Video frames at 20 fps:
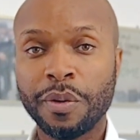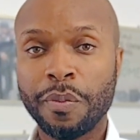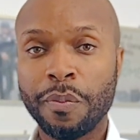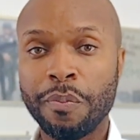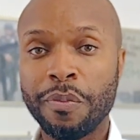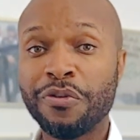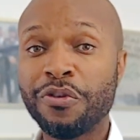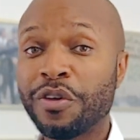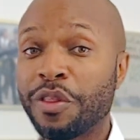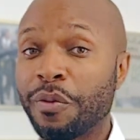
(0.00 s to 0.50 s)

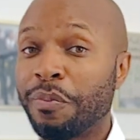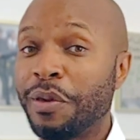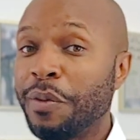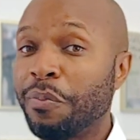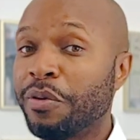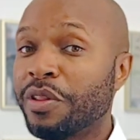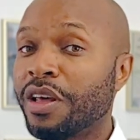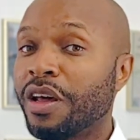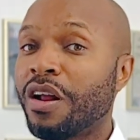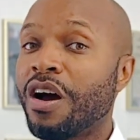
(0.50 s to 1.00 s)
But for the people
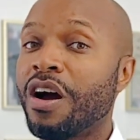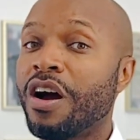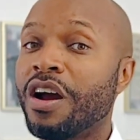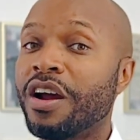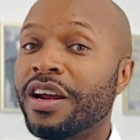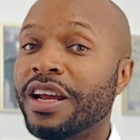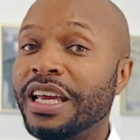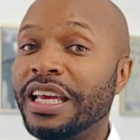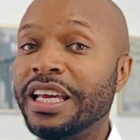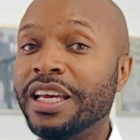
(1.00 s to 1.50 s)
that are
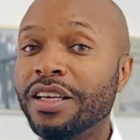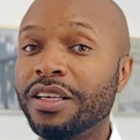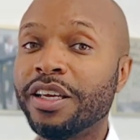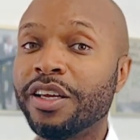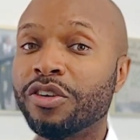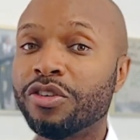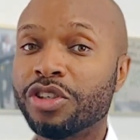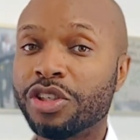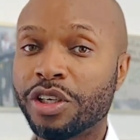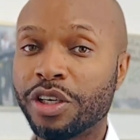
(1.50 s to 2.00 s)
in
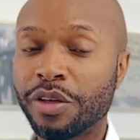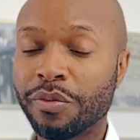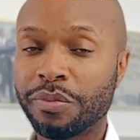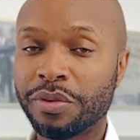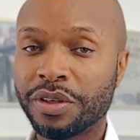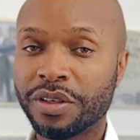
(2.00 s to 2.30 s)
leadership,